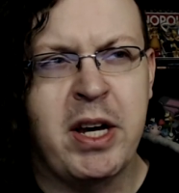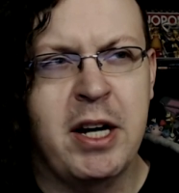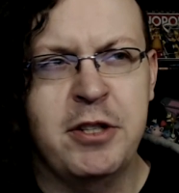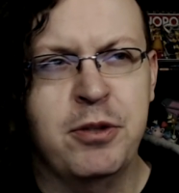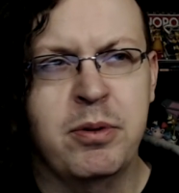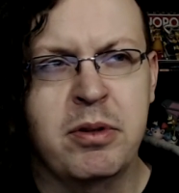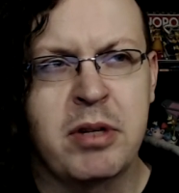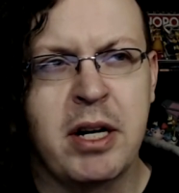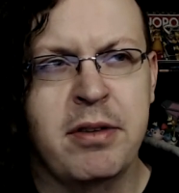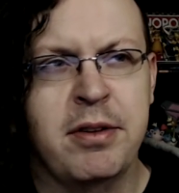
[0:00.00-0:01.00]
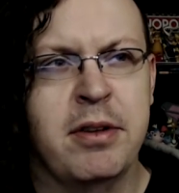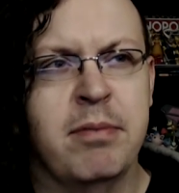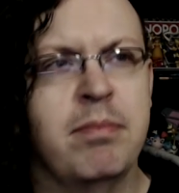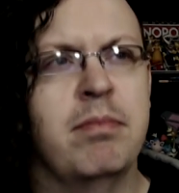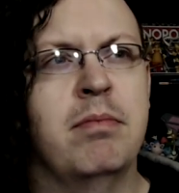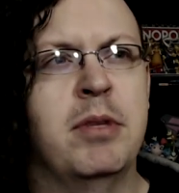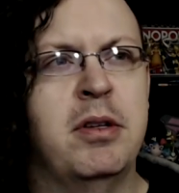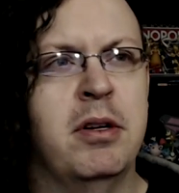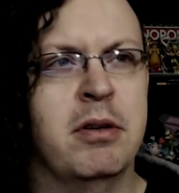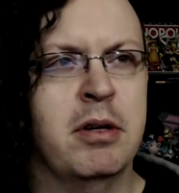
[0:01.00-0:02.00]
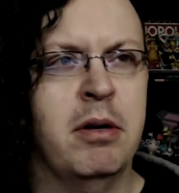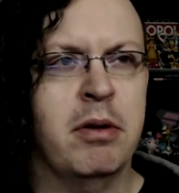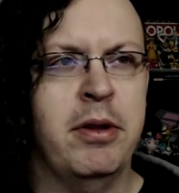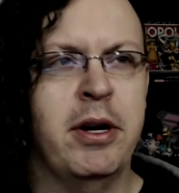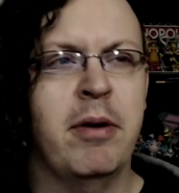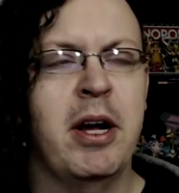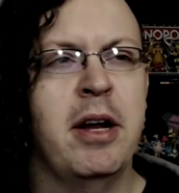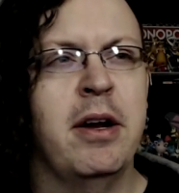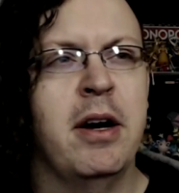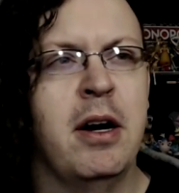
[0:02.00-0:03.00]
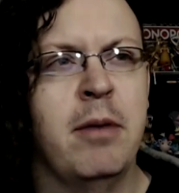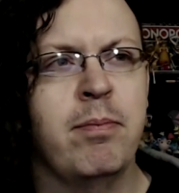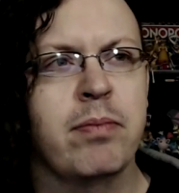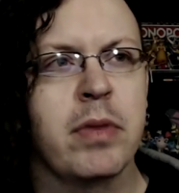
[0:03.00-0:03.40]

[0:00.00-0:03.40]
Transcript: Kaiju and Godzilla material going on there. And, I don't